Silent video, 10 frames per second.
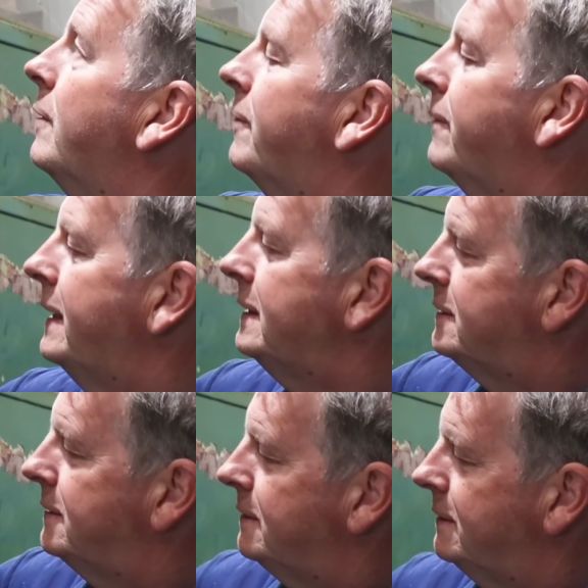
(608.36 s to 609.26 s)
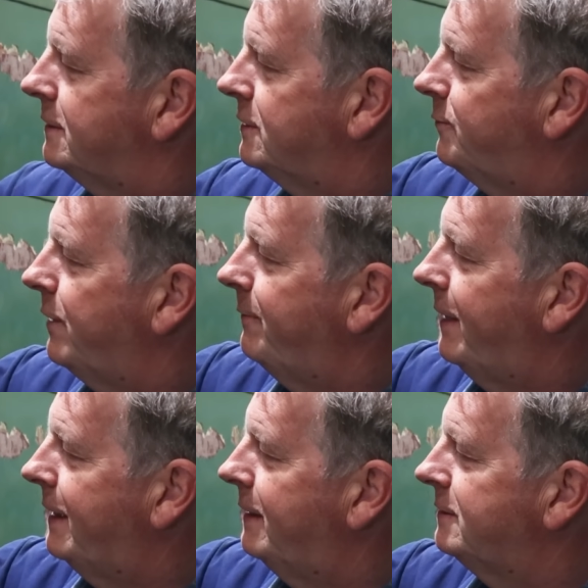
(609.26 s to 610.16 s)
operates. There's a spring
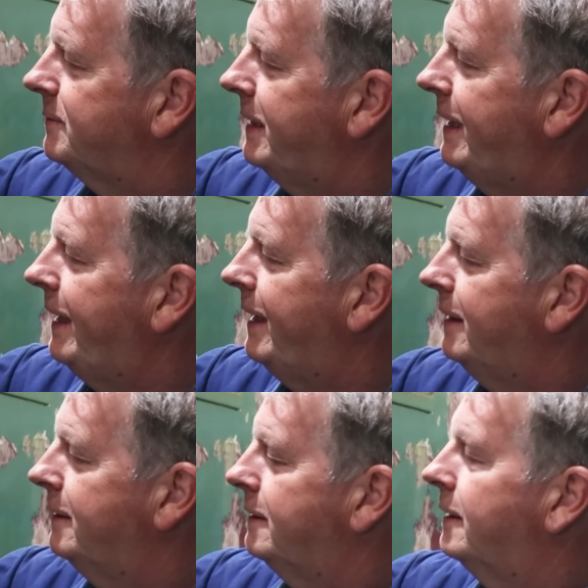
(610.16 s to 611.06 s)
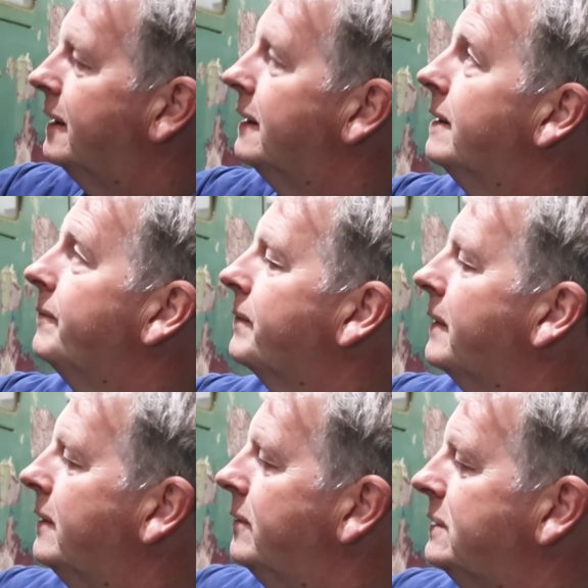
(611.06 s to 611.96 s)
mechanism in here,
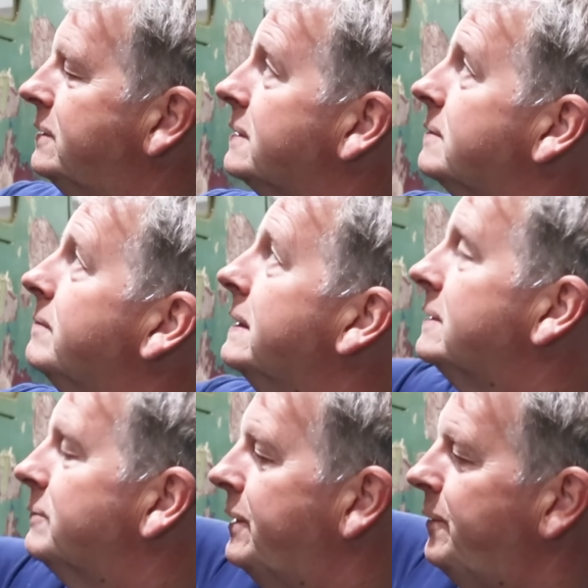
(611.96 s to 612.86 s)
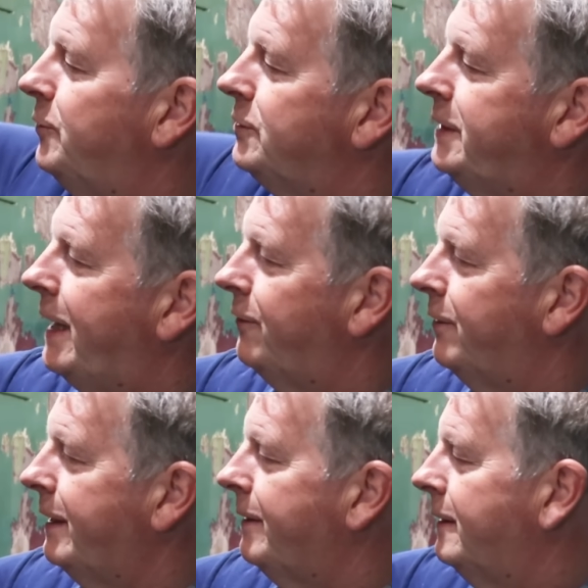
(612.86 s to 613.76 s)
which just means that when you push down
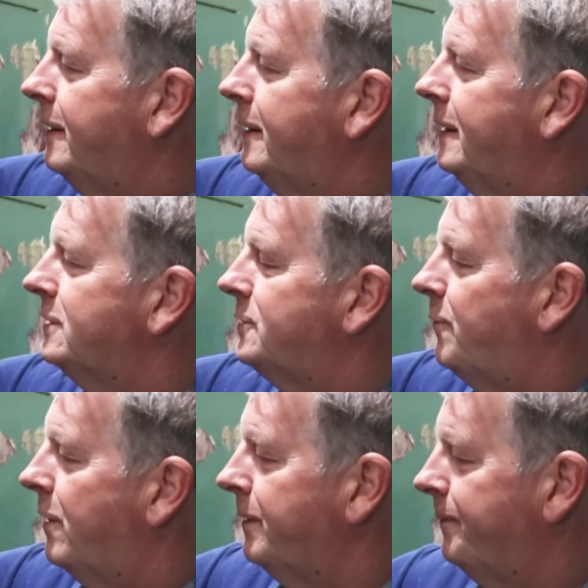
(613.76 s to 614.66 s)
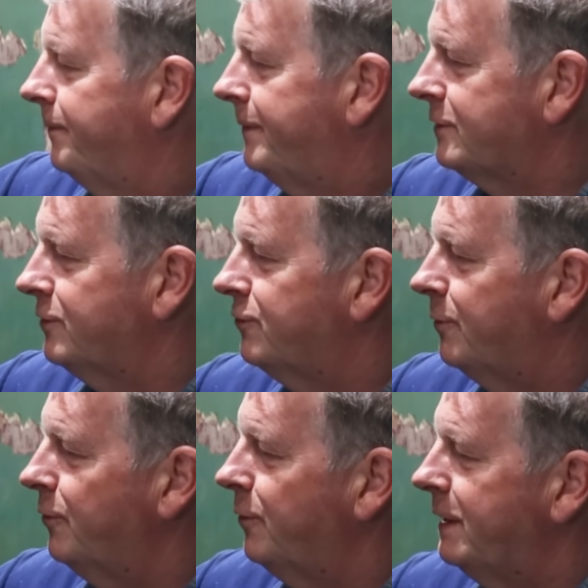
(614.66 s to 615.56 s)
on it, it's sprung, doesn't
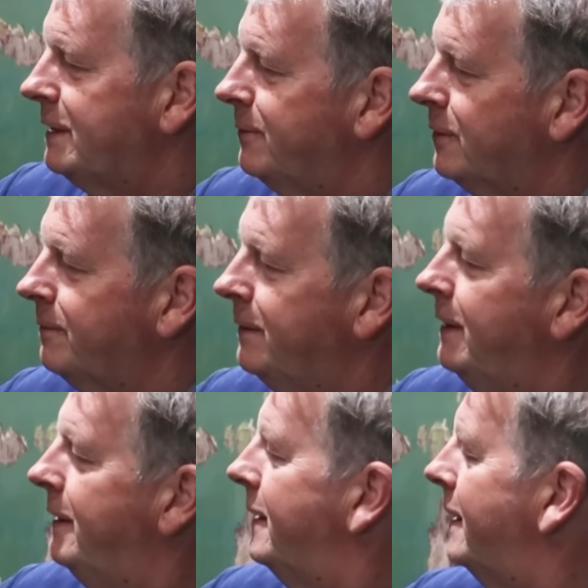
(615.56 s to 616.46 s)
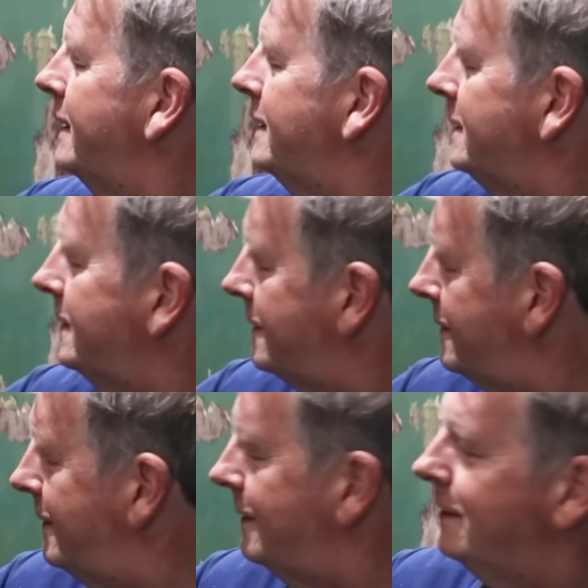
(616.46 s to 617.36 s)
drop all the way to the bottom. And there's these
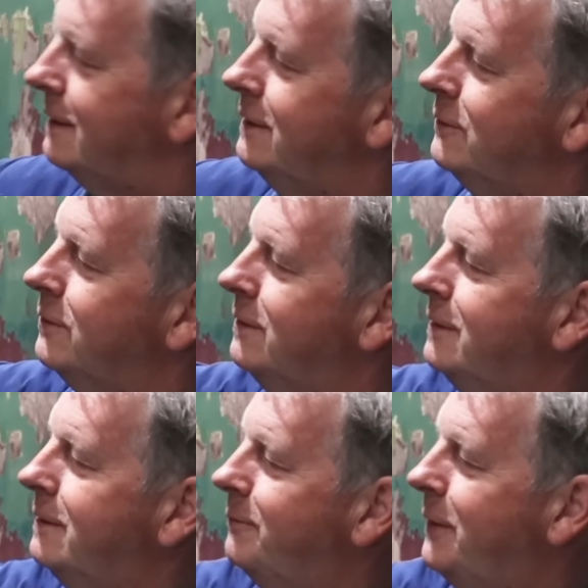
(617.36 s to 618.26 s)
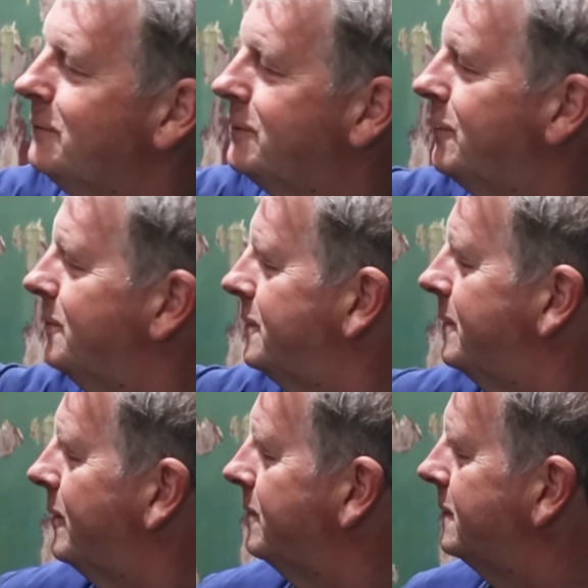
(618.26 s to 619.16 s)
little bump stops at
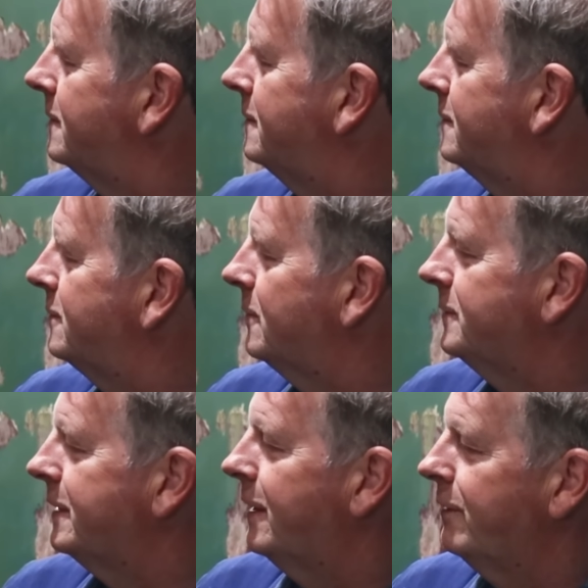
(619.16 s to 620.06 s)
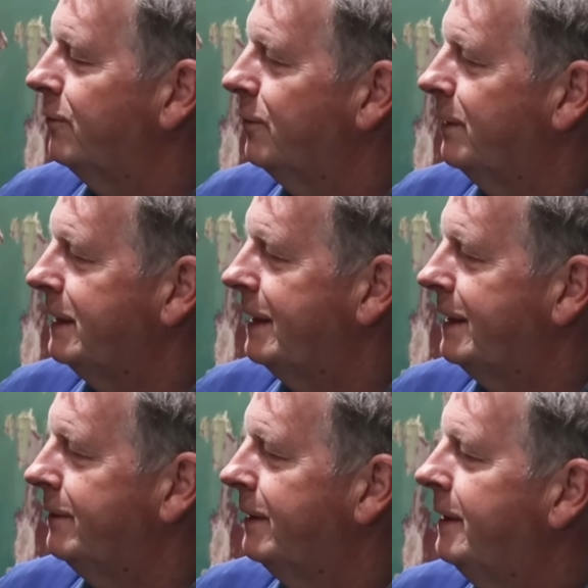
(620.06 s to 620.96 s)
the bottom, stops it going all the way
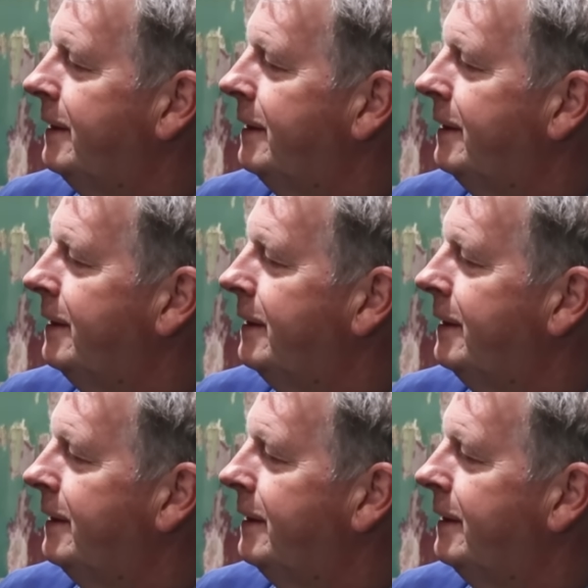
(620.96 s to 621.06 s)
down.